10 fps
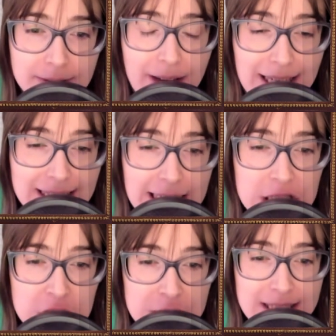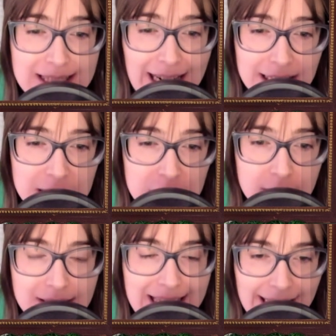vaccination
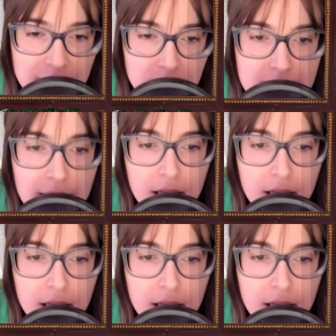statutes.